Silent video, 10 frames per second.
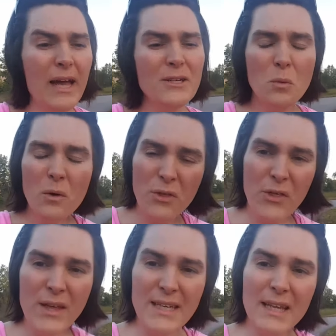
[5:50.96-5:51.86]
It's one of the
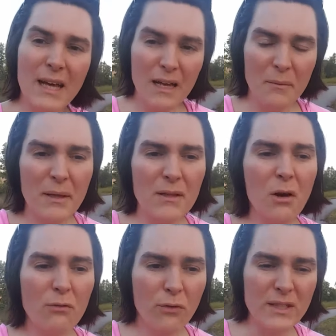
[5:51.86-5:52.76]
things I like about the
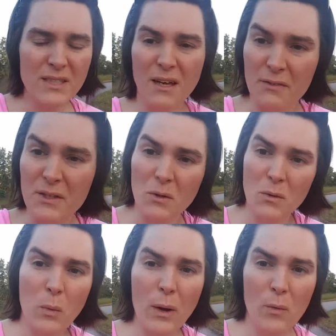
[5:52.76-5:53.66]
Go Free stuff that the
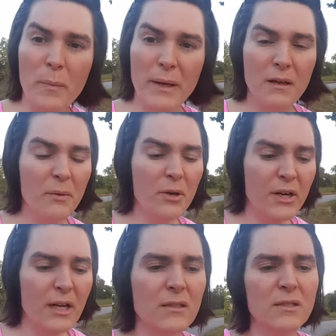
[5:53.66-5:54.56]
White Wellbeing
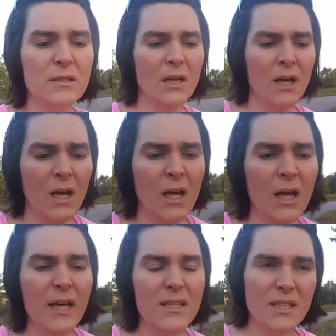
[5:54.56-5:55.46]
community does,
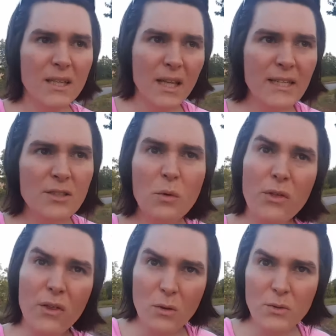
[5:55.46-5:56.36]
is at least
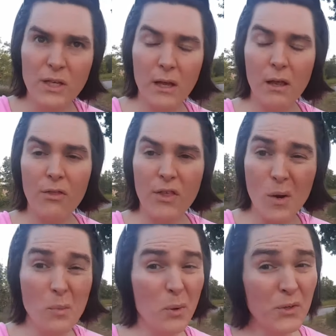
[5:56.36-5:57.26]
with using
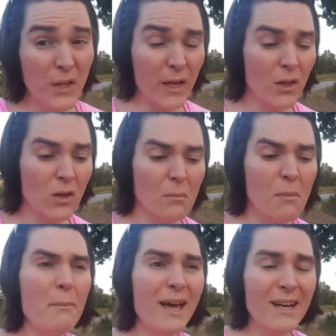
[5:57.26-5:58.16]
their particular
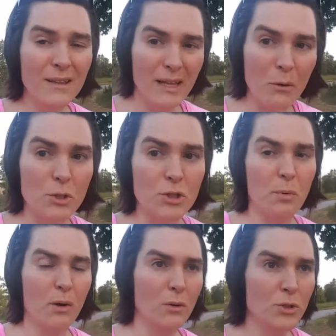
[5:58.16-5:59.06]
mimetic language
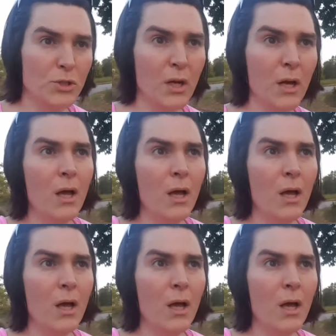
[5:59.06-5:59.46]
approach,